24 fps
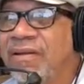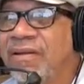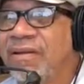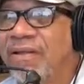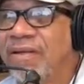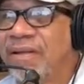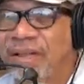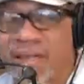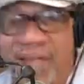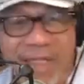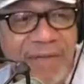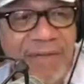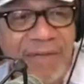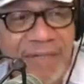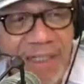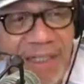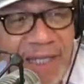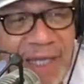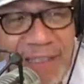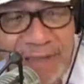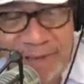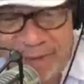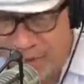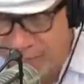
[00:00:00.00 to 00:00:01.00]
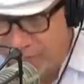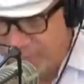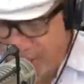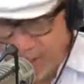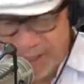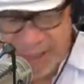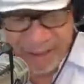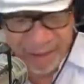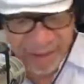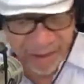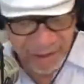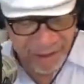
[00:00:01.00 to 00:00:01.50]
Hey, we got too
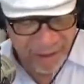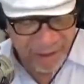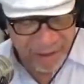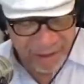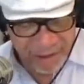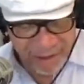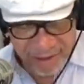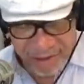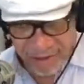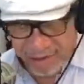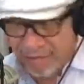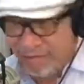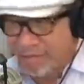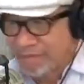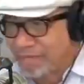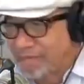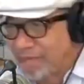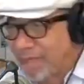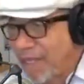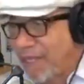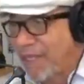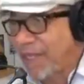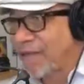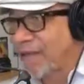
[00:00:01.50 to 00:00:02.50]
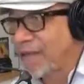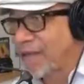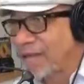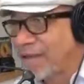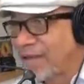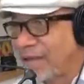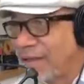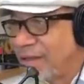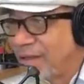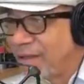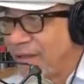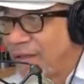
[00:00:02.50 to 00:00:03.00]
many. Man,
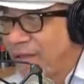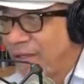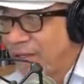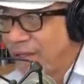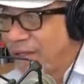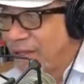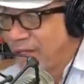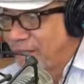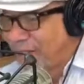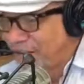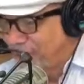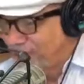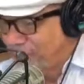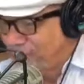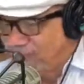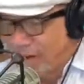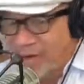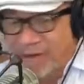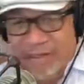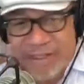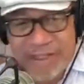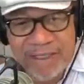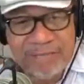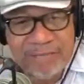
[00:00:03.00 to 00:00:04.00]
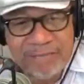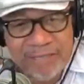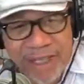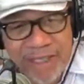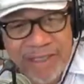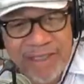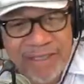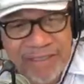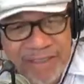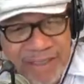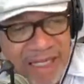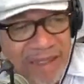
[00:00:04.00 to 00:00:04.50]
all these
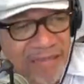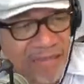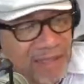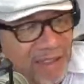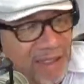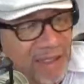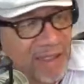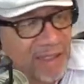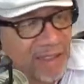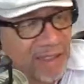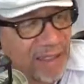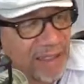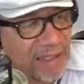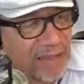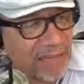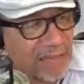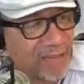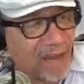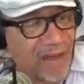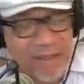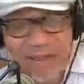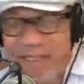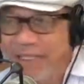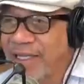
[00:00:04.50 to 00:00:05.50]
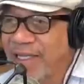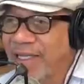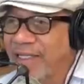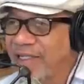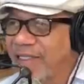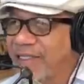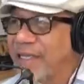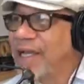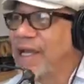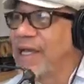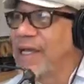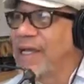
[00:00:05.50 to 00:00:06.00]
brothers coming in here wanting to get a
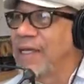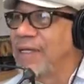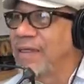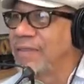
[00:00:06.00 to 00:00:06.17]
gun.